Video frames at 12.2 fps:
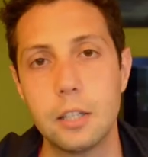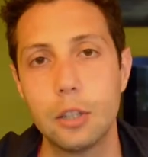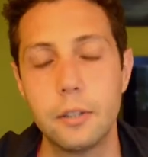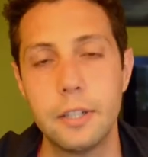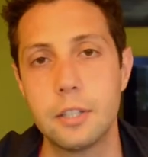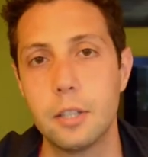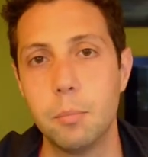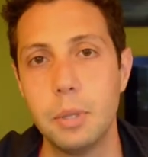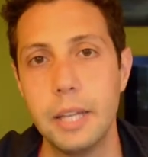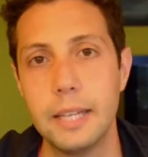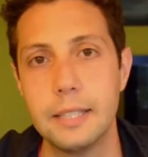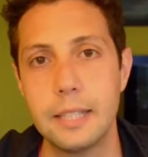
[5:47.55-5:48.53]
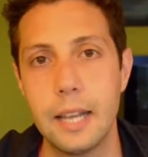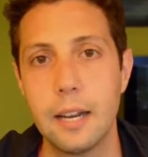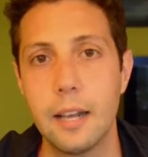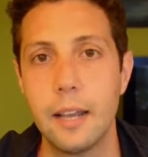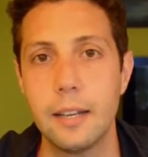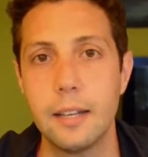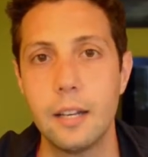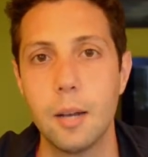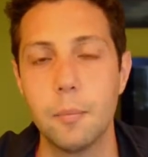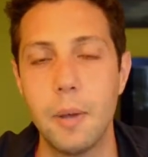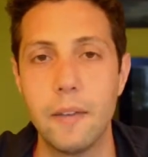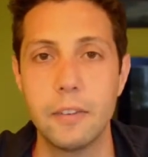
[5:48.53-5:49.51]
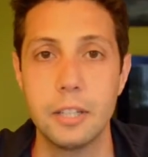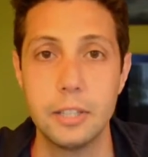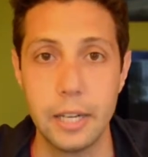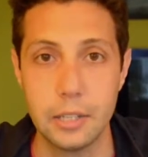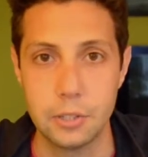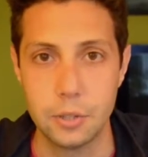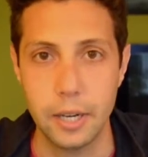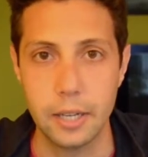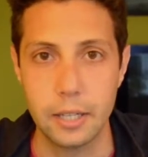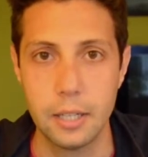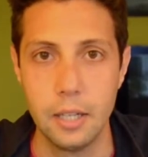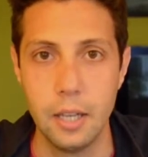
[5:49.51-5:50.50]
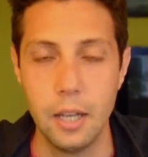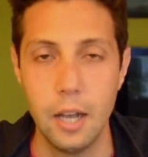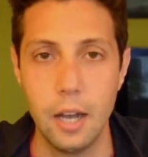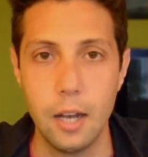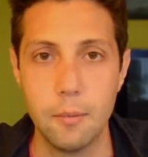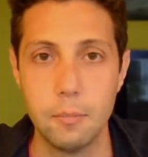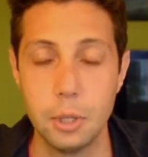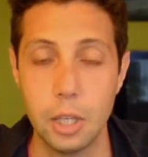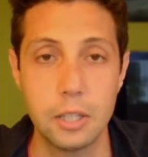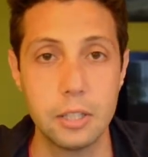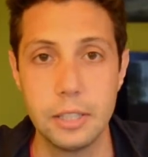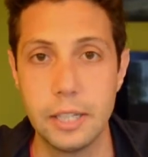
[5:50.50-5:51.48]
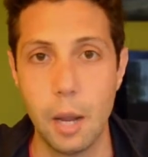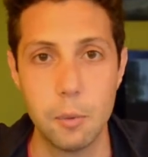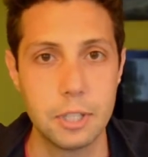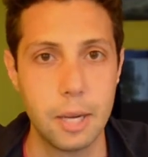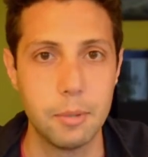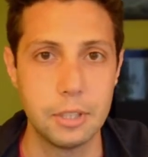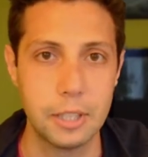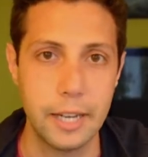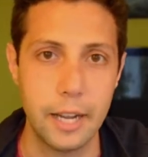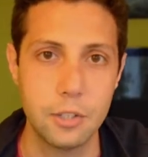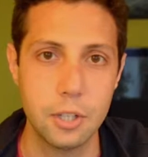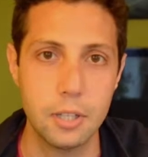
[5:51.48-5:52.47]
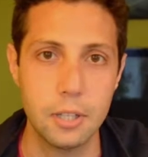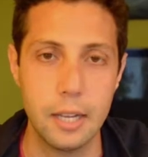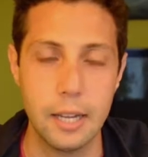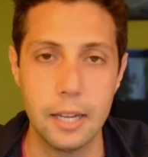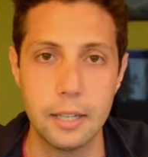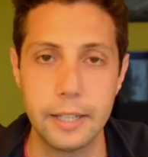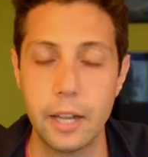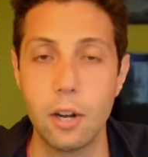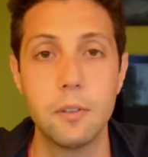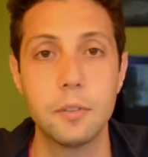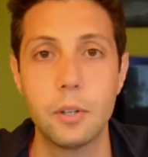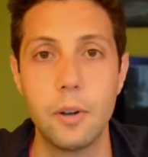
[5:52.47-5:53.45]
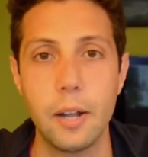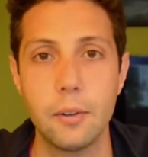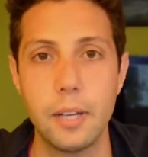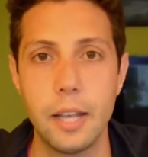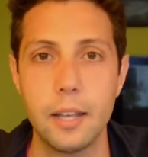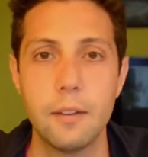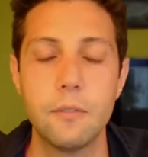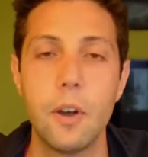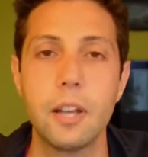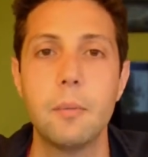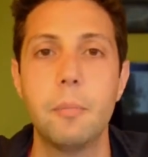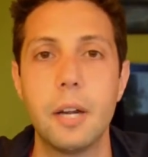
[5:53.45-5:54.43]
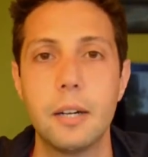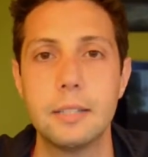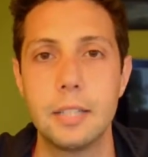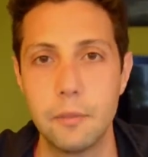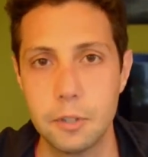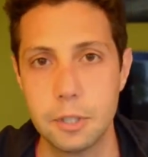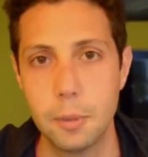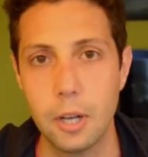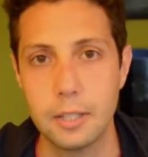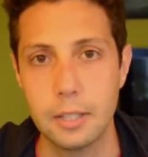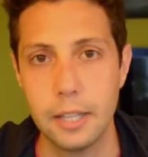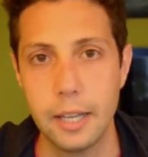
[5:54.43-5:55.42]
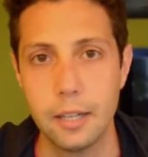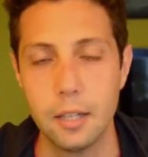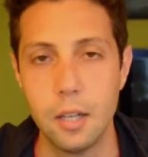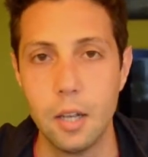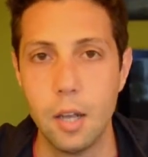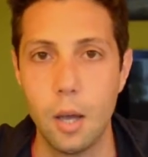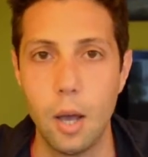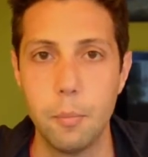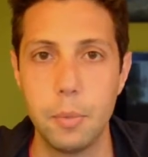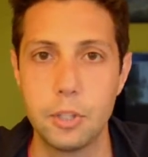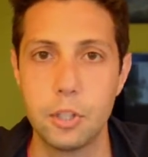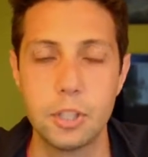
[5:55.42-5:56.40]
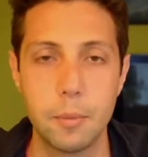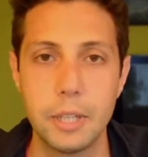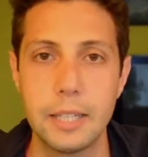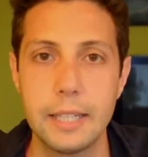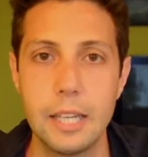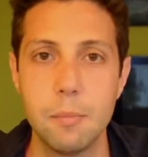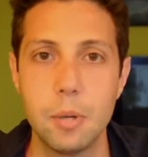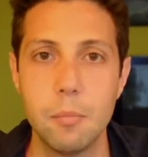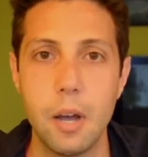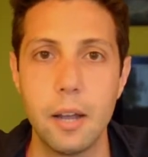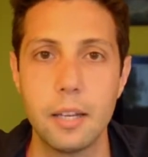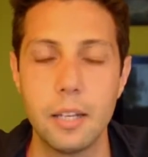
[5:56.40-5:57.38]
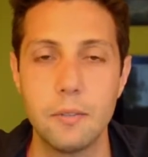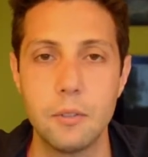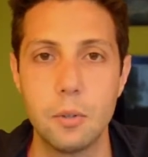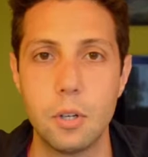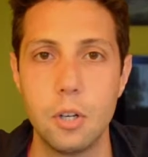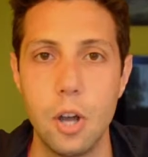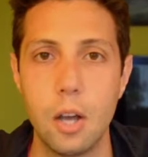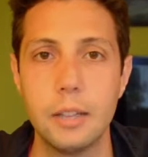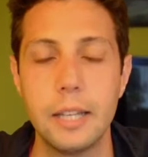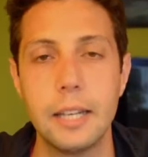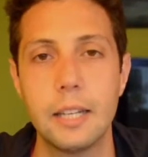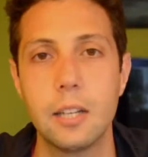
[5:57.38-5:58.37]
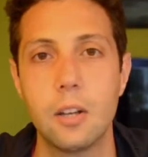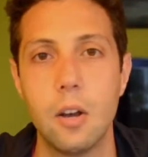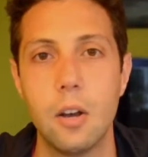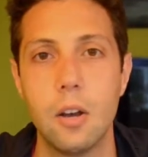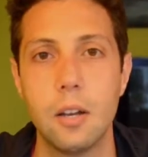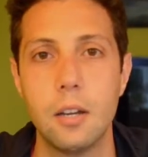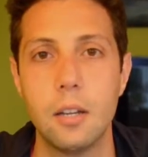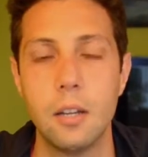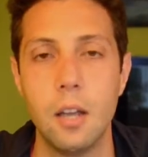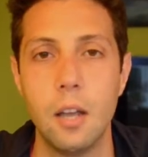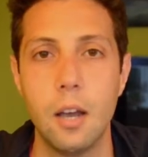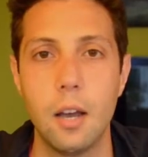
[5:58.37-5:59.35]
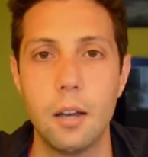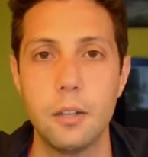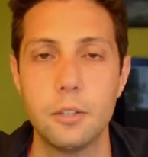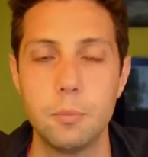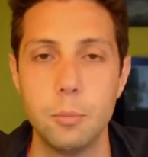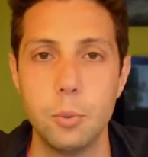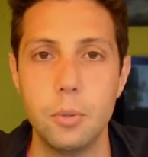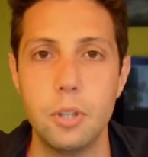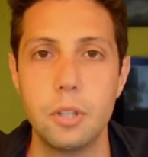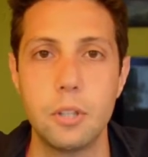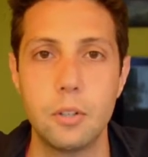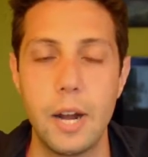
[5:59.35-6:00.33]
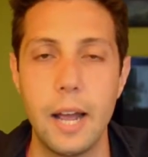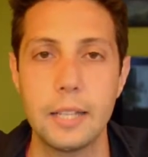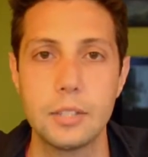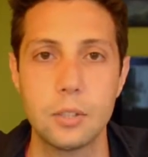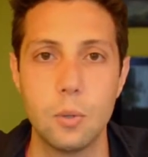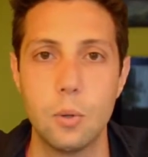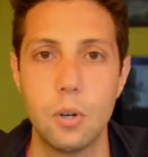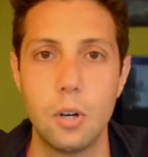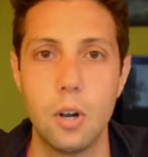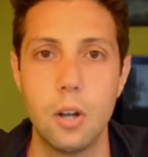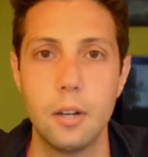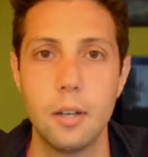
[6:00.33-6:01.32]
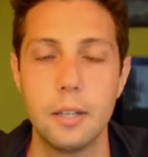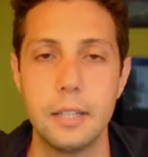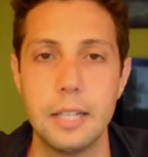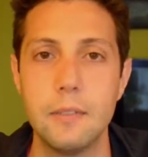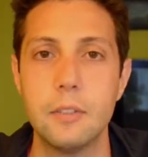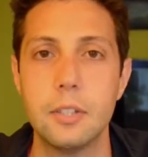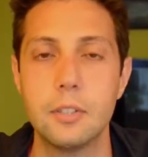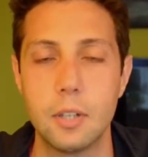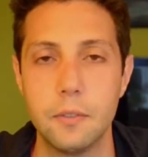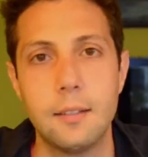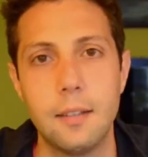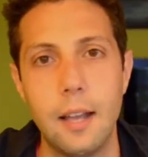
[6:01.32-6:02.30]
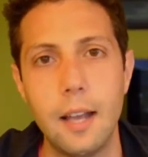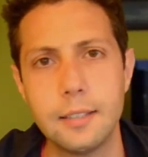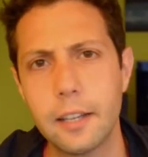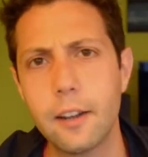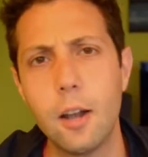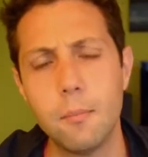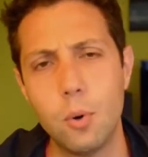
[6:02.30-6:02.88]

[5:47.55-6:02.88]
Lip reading: clearance of the blades, and I ended up having a tail strike. Luckily, I was able to catch it and get off the ground and find a better, safer spot to land. But just something to keep in mind if you're not landing on smooth grass or on an even surface. As I got